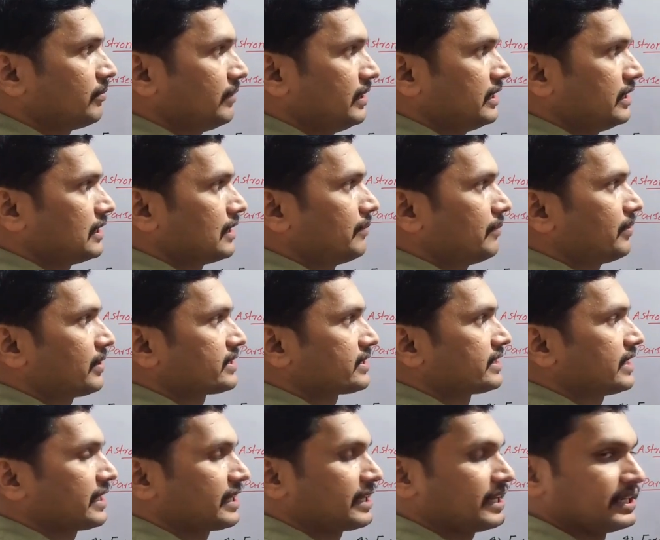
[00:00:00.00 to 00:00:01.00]
meter per
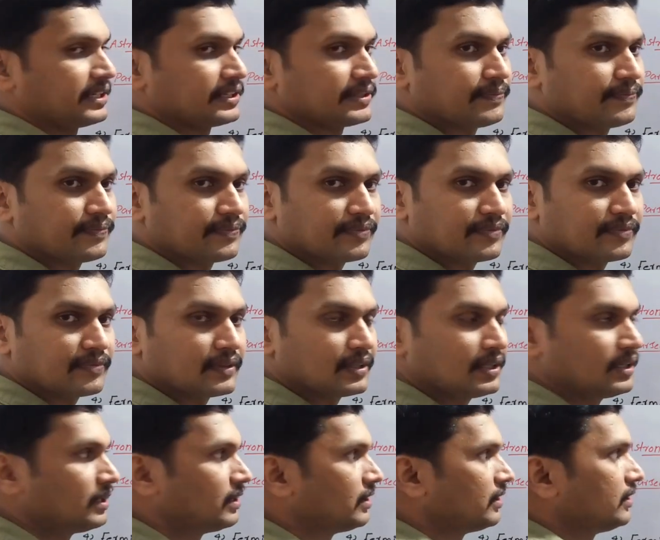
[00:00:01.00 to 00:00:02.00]
second
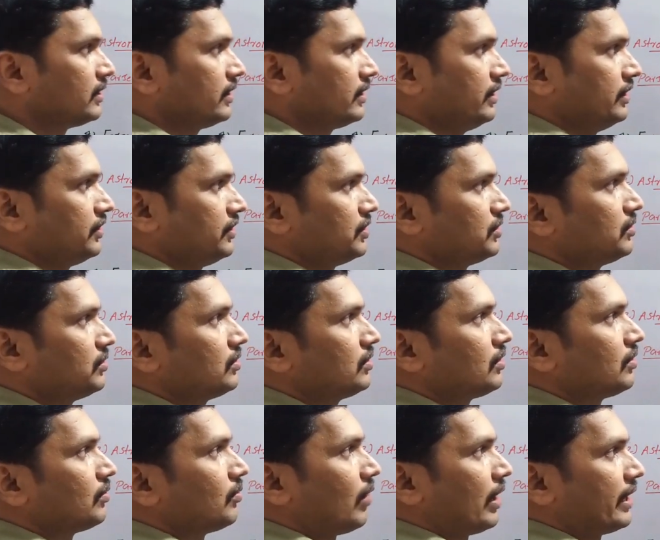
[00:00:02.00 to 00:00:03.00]

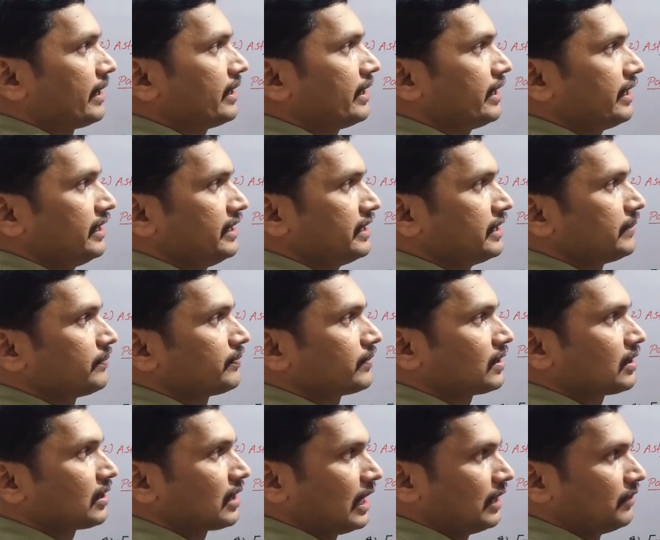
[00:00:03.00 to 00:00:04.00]
into 1 year.
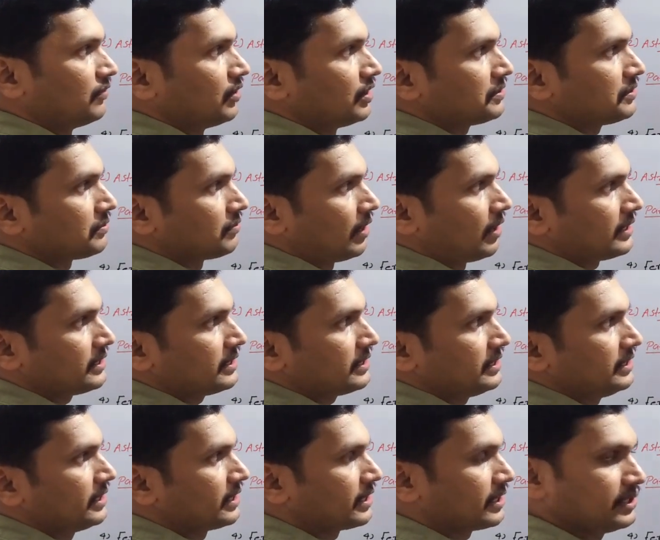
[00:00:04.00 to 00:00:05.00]
Convert 1
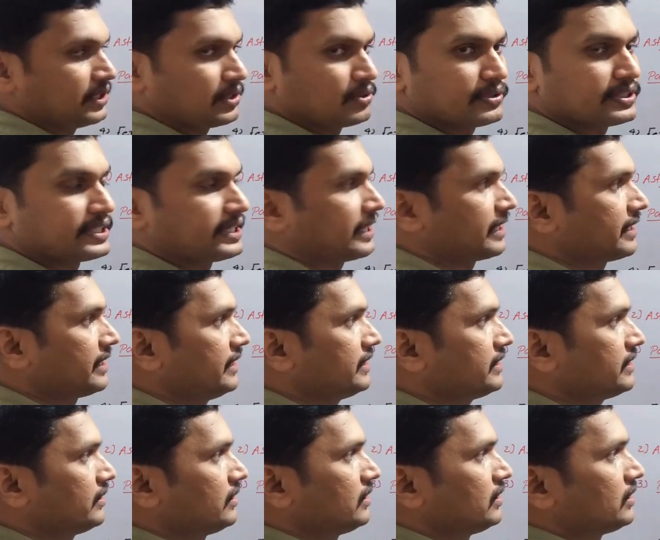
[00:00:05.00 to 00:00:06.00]
year into
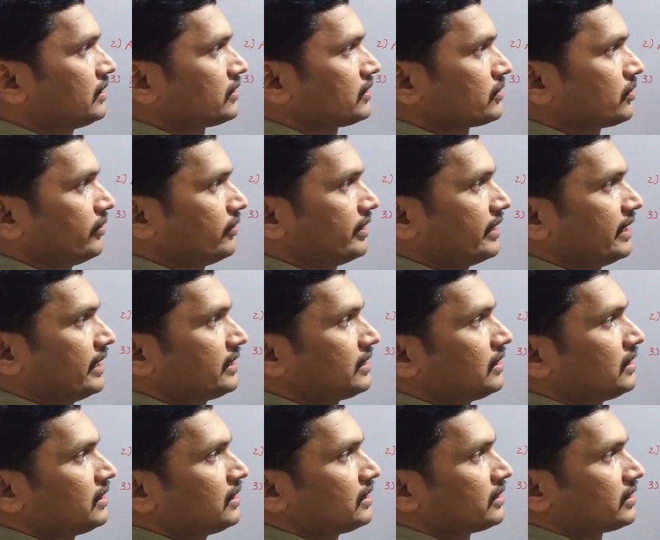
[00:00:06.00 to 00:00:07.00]
second. So you
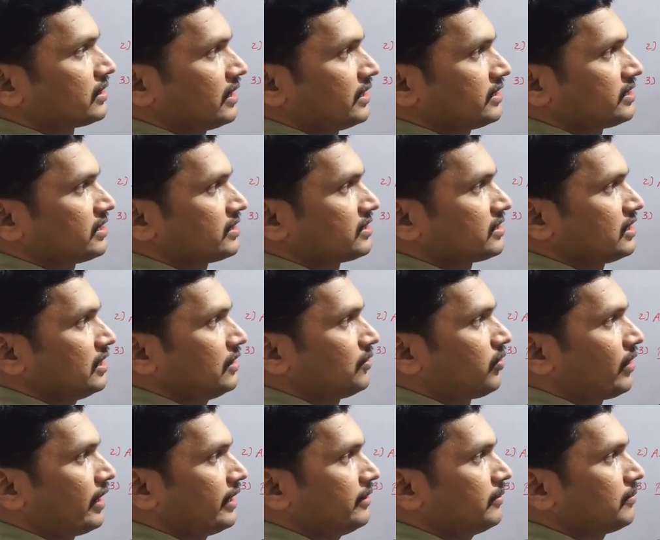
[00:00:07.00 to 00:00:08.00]
get
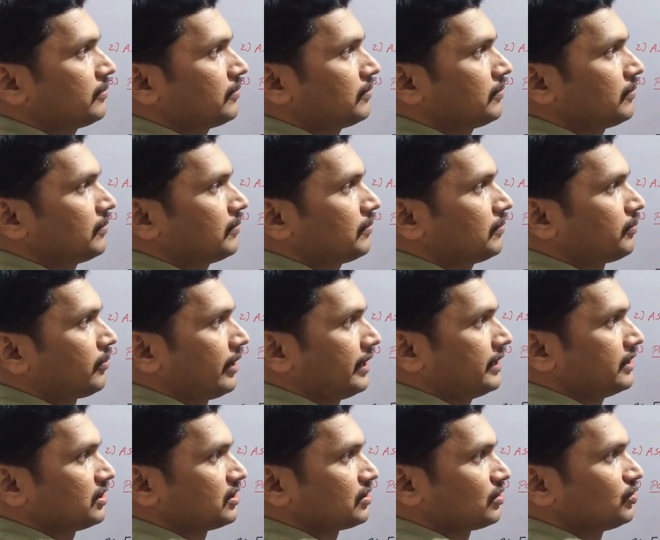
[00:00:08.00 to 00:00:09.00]

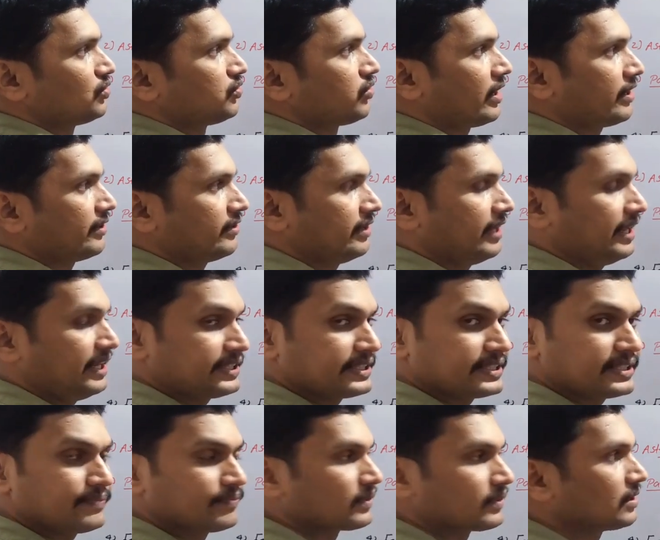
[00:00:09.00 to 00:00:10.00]
365.25
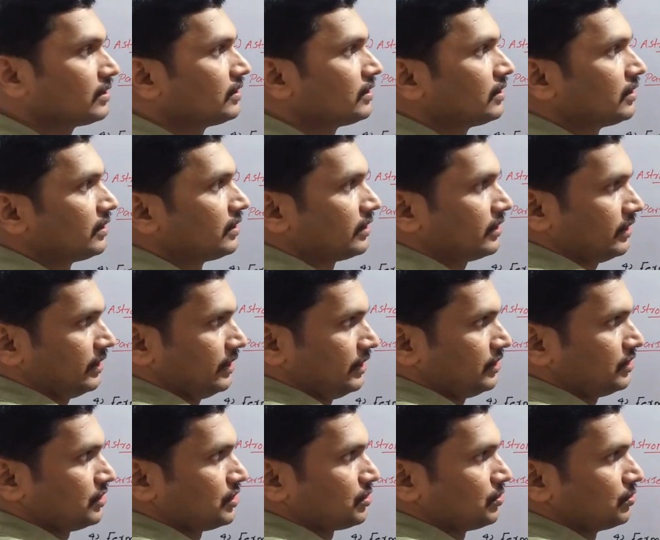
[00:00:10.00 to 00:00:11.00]
days
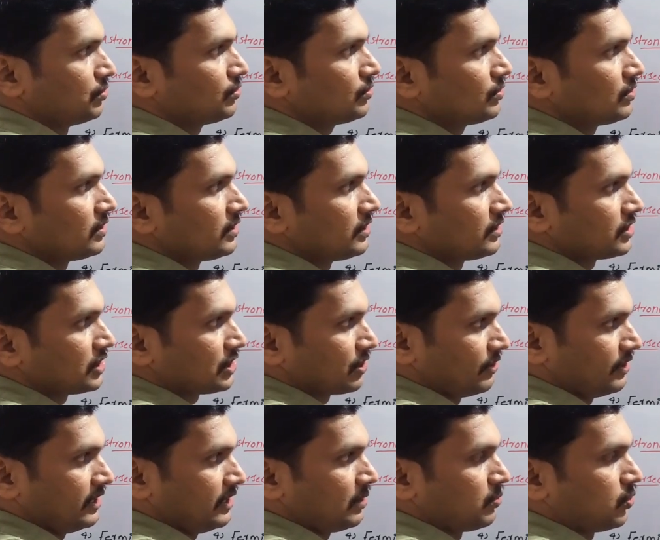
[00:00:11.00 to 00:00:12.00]
into
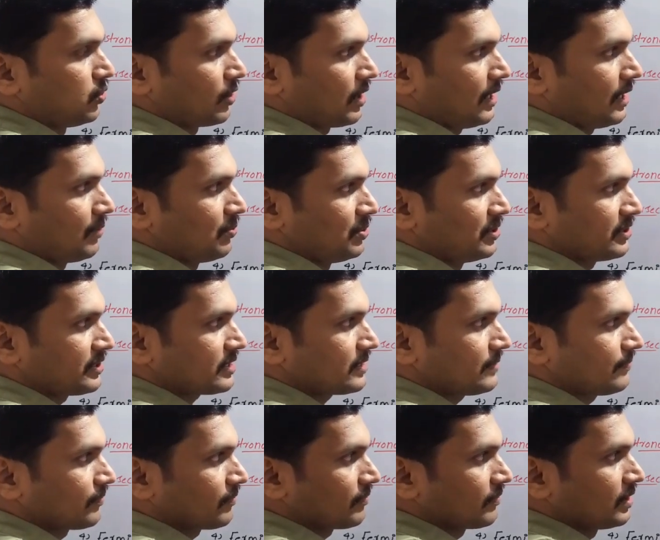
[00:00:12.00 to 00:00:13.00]
24
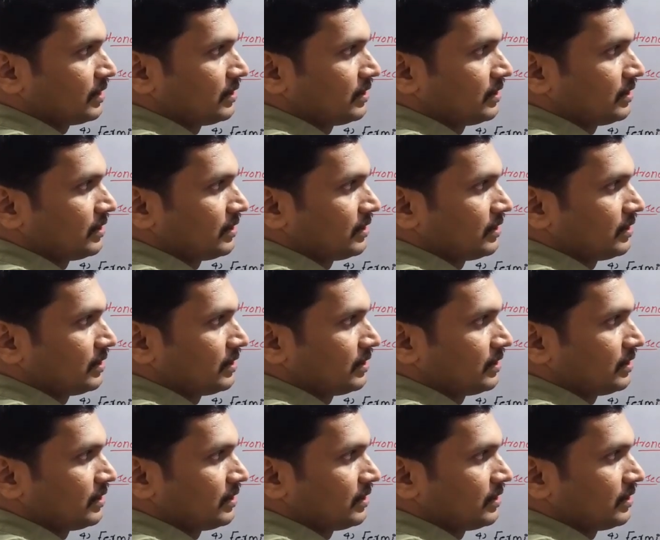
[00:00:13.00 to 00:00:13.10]
hours